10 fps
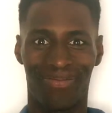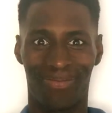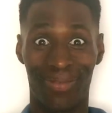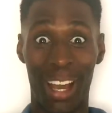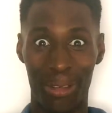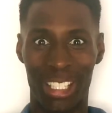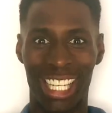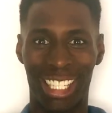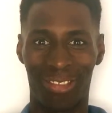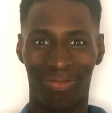That was
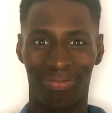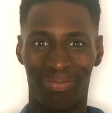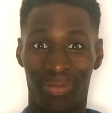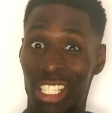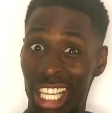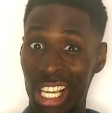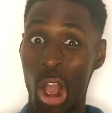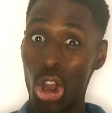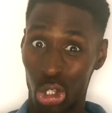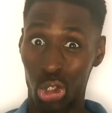it. See,
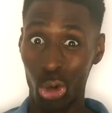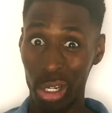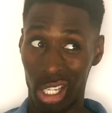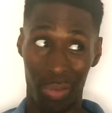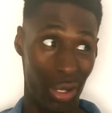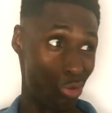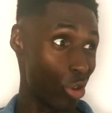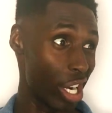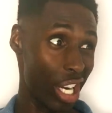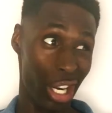stories can be
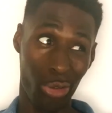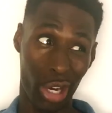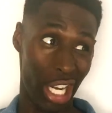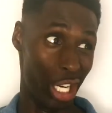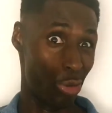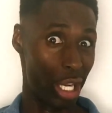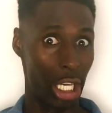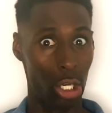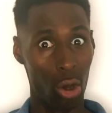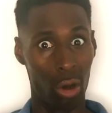
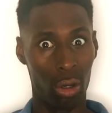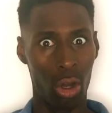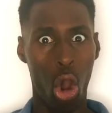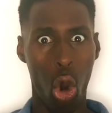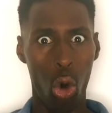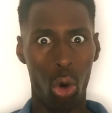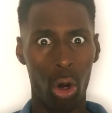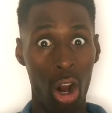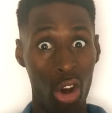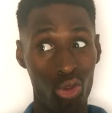really long
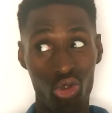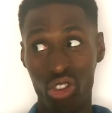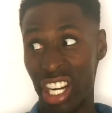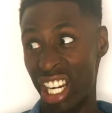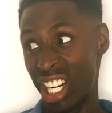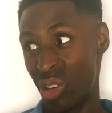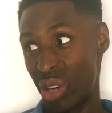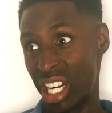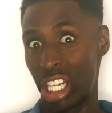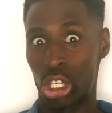or
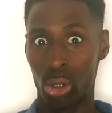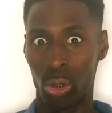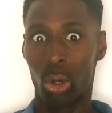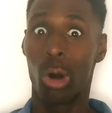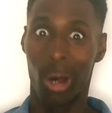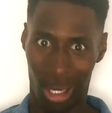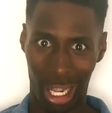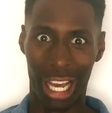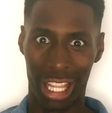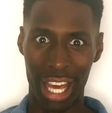really short,
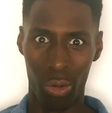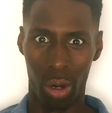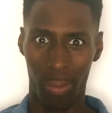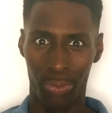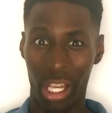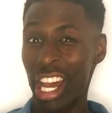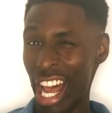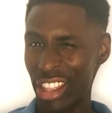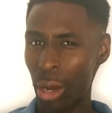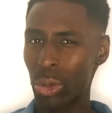like that one.
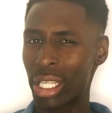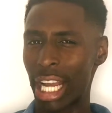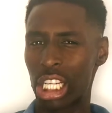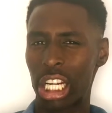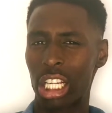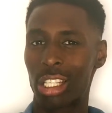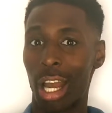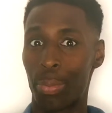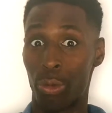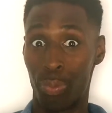And that was actually a
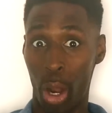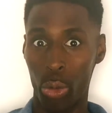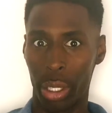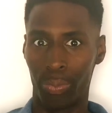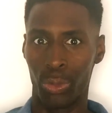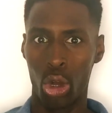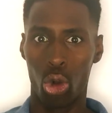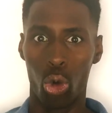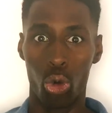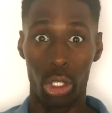type of poem
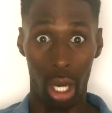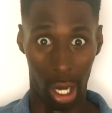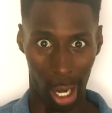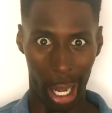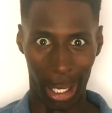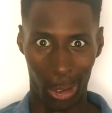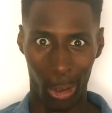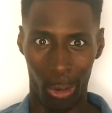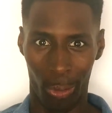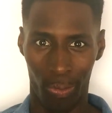called a haiku.